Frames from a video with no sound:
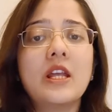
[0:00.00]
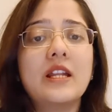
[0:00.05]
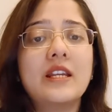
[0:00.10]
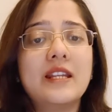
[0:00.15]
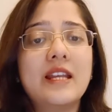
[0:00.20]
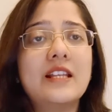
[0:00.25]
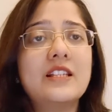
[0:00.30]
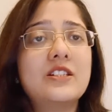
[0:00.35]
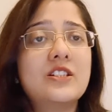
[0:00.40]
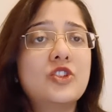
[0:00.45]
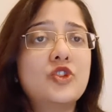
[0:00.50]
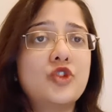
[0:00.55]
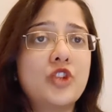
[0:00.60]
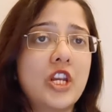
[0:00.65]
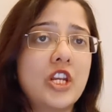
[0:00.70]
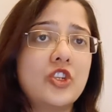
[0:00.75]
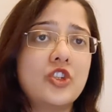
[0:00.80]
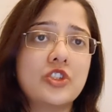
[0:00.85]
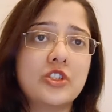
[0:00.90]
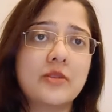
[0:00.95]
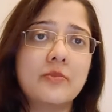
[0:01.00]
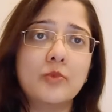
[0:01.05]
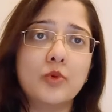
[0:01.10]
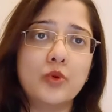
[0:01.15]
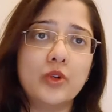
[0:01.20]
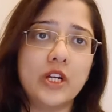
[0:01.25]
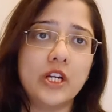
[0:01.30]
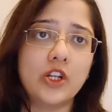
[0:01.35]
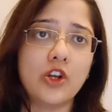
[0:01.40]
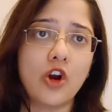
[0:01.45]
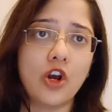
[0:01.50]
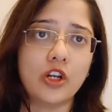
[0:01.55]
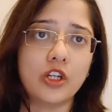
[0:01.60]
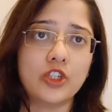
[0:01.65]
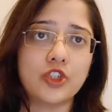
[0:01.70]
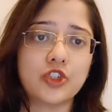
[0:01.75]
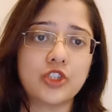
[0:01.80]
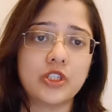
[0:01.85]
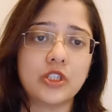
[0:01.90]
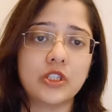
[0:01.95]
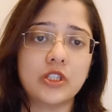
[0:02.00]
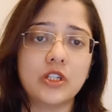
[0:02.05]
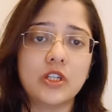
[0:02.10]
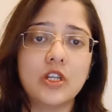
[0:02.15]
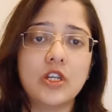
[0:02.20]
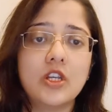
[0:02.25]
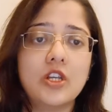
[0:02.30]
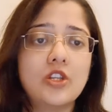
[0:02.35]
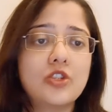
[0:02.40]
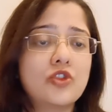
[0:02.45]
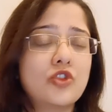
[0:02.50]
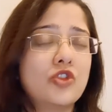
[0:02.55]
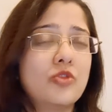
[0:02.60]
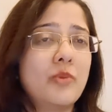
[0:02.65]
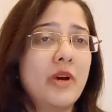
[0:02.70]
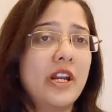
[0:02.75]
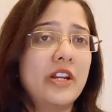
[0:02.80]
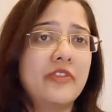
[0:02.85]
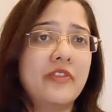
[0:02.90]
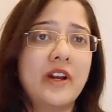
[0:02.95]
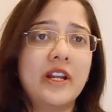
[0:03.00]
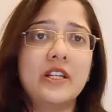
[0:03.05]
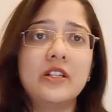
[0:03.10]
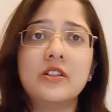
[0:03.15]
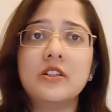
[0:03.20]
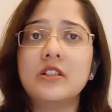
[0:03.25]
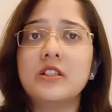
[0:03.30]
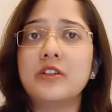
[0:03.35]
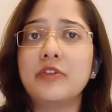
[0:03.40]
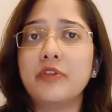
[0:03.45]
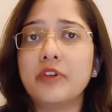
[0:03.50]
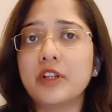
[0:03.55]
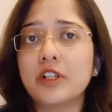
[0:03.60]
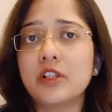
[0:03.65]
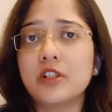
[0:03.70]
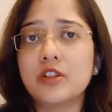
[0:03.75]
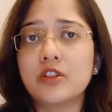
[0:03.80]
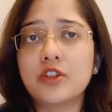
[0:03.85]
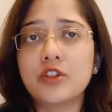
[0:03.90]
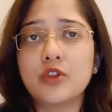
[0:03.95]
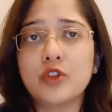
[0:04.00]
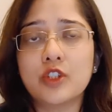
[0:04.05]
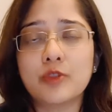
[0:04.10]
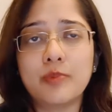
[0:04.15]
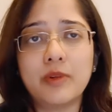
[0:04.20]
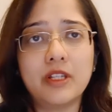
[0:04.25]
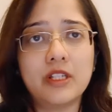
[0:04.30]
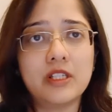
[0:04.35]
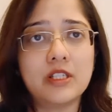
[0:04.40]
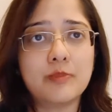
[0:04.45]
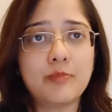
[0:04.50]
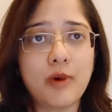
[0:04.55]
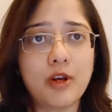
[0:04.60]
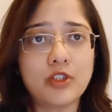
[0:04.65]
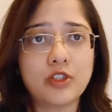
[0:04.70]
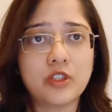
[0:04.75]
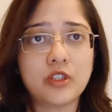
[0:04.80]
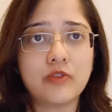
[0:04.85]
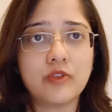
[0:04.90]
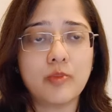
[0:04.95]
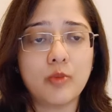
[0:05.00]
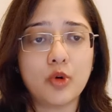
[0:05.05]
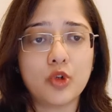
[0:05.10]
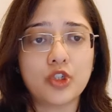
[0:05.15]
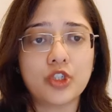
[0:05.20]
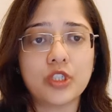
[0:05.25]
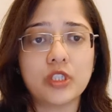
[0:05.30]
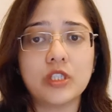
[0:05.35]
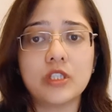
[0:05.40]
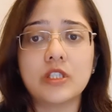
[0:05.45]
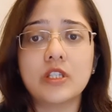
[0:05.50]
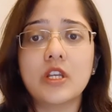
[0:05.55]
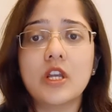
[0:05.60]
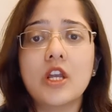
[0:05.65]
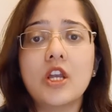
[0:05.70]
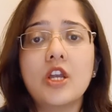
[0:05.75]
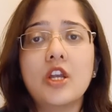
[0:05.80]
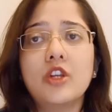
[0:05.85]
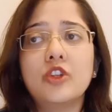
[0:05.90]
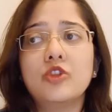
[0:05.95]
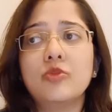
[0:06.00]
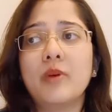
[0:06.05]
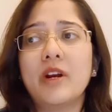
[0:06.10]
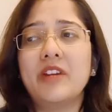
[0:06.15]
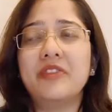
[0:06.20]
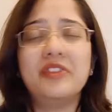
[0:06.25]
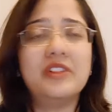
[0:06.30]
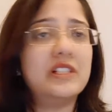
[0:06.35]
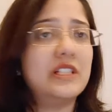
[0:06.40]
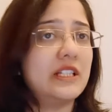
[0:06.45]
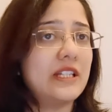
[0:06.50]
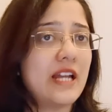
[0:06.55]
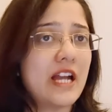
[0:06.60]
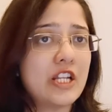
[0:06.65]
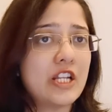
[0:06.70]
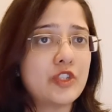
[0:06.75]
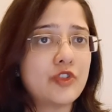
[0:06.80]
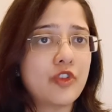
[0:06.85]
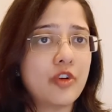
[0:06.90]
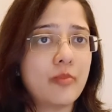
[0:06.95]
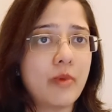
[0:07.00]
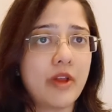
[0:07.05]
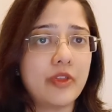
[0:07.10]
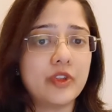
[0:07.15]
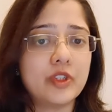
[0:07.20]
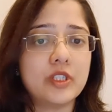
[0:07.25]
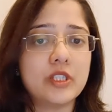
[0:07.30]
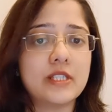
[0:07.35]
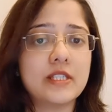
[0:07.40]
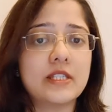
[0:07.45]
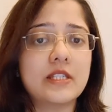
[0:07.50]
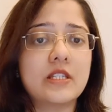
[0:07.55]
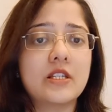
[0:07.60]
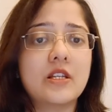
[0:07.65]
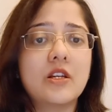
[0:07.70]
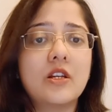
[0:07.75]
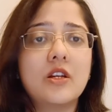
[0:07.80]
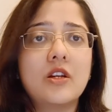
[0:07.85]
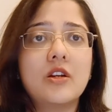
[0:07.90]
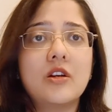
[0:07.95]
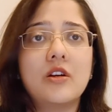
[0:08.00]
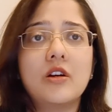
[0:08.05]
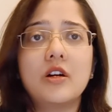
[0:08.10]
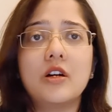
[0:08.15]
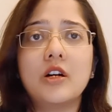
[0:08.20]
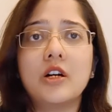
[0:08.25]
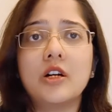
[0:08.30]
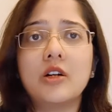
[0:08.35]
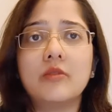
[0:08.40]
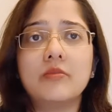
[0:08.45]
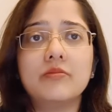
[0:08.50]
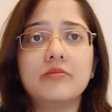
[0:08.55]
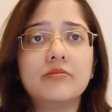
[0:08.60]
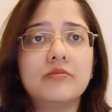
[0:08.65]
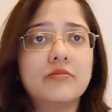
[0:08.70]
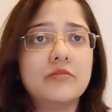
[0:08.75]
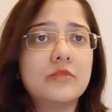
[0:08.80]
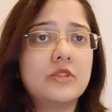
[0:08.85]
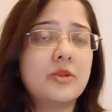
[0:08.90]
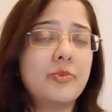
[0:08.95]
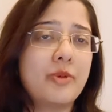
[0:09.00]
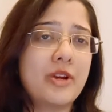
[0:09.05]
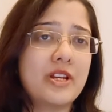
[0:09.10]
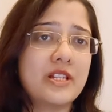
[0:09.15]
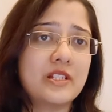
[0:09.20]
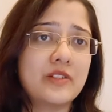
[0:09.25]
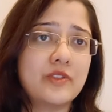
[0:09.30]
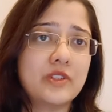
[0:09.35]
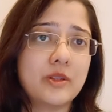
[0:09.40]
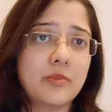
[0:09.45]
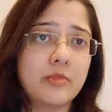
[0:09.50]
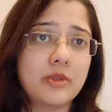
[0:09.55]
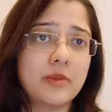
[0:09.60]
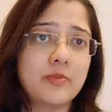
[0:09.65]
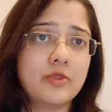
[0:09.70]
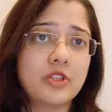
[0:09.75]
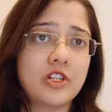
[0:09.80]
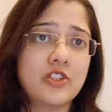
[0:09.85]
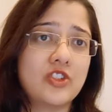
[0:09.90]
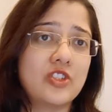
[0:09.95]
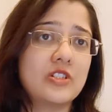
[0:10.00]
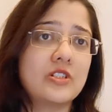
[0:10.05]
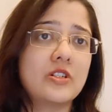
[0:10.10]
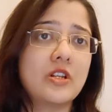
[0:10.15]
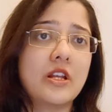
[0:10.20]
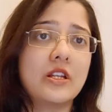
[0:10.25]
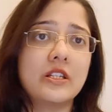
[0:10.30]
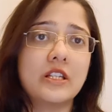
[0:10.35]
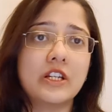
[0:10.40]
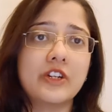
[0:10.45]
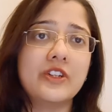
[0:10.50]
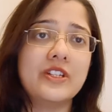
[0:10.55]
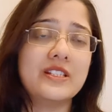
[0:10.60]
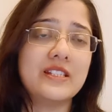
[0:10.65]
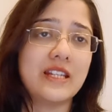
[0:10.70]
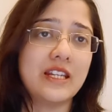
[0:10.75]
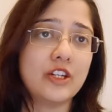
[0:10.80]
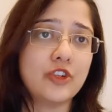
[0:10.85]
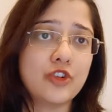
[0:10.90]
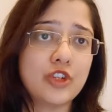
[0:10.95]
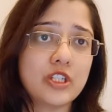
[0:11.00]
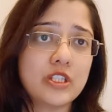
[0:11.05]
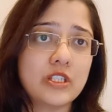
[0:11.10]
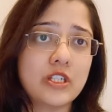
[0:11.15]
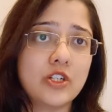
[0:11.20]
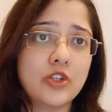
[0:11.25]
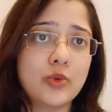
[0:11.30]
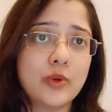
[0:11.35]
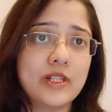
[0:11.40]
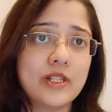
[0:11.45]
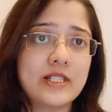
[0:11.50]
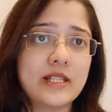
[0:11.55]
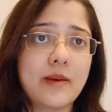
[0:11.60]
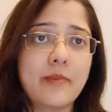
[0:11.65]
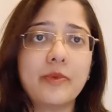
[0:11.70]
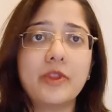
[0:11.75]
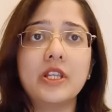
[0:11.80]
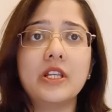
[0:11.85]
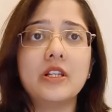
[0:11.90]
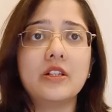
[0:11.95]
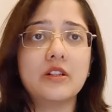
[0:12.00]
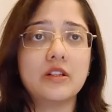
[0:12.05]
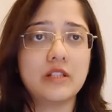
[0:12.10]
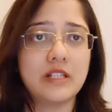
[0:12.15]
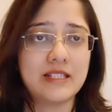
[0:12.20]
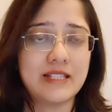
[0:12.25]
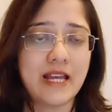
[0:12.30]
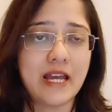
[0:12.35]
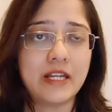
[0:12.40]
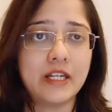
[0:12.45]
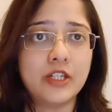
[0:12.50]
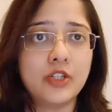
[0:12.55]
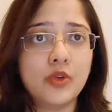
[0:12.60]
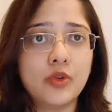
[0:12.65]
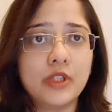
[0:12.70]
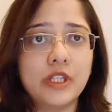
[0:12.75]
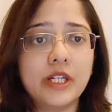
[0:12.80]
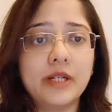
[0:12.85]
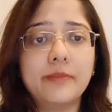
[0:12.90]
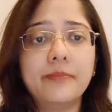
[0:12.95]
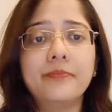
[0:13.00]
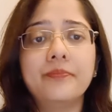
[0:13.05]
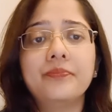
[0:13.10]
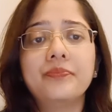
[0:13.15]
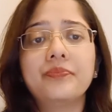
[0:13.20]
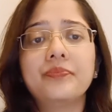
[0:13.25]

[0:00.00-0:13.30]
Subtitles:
Next is changes in mood and cognition. So you might find it difficult to experience positive emotions. You might feel detached from others. Depressive symptoms such as decreased interest in doing something, that's anhedonia.